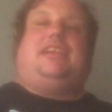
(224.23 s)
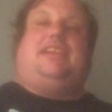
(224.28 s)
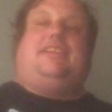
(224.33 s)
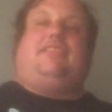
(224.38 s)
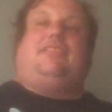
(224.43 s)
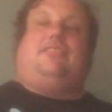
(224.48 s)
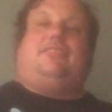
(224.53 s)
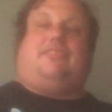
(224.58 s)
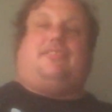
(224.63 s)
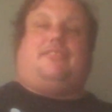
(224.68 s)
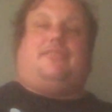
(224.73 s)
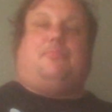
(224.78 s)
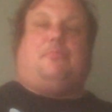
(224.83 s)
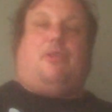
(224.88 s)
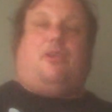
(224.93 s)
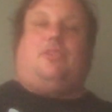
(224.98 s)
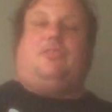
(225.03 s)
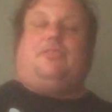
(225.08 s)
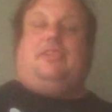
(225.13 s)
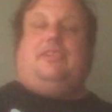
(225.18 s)
in
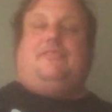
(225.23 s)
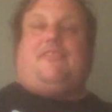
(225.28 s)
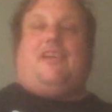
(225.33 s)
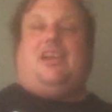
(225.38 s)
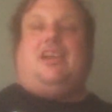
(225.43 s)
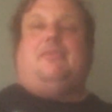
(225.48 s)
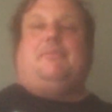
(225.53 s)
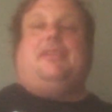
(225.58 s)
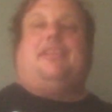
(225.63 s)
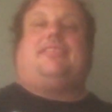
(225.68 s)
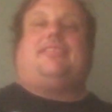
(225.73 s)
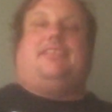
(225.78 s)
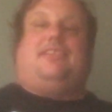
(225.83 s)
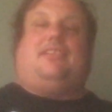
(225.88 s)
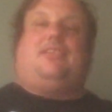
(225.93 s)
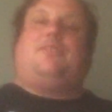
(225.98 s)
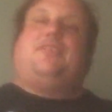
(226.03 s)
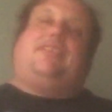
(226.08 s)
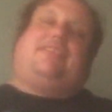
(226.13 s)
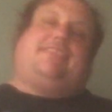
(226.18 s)
smaller environments than
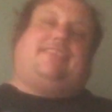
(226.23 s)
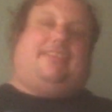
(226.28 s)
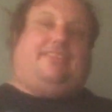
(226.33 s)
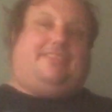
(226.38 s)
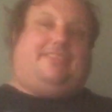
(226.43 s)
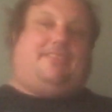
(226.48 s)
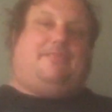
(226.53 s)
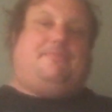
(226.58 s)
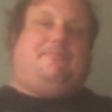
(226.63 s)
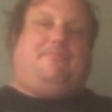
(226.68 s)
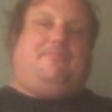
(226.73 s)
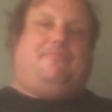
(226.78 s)
the Quest does,